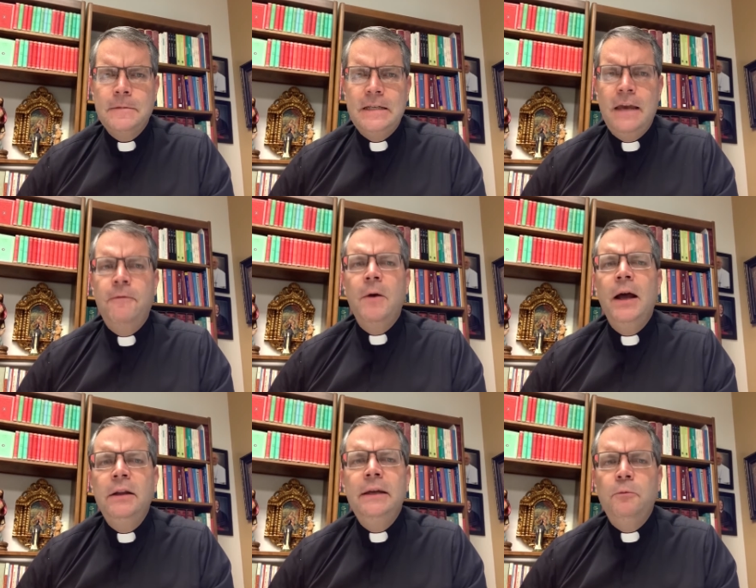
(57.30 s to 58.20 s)
if we
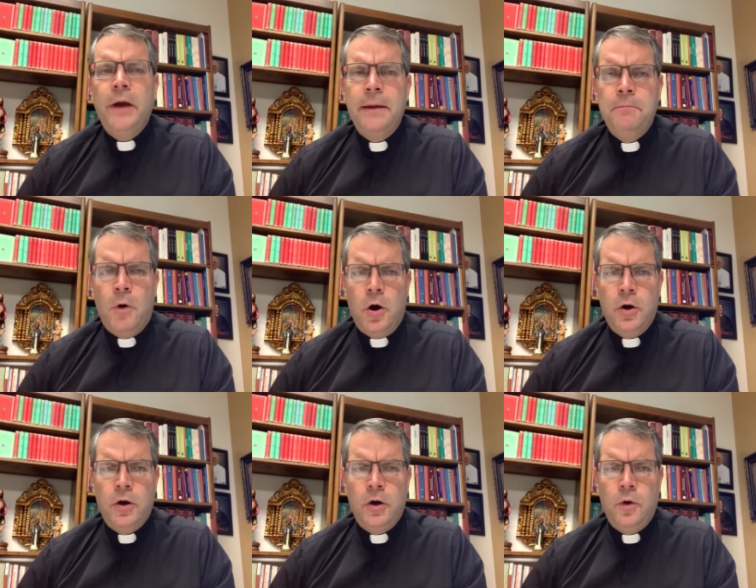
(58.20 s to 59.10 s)
only read
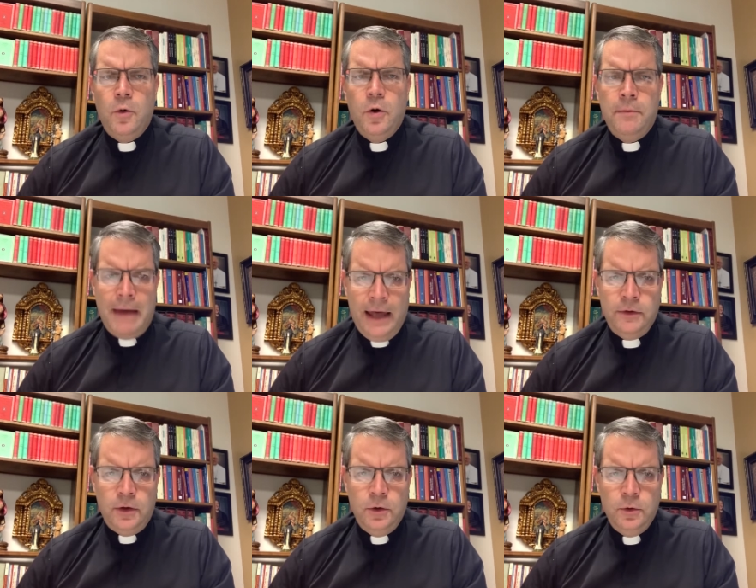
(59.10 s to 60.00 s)
Mark or
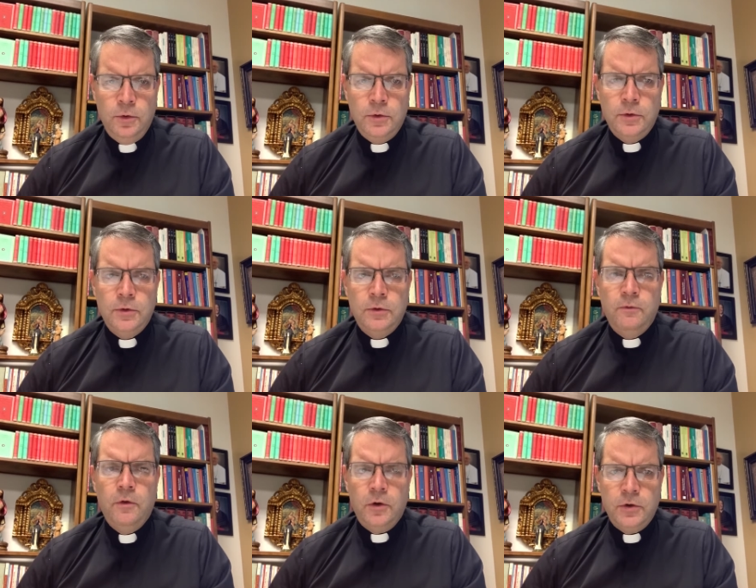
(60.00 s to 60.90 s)
Matthew's
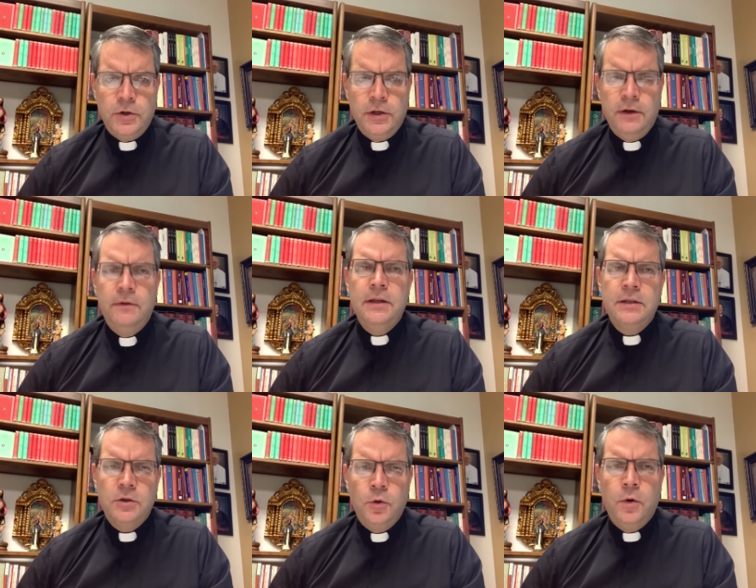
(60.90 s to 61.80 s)
version of this
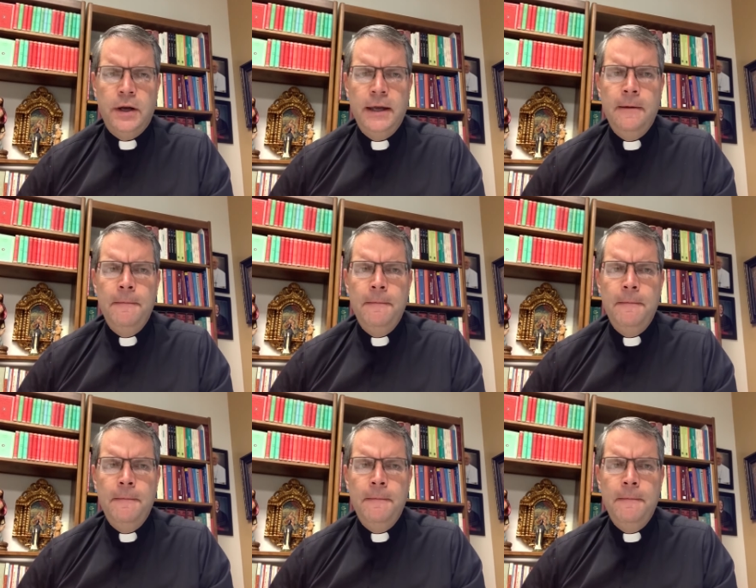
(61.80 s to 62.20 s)
story,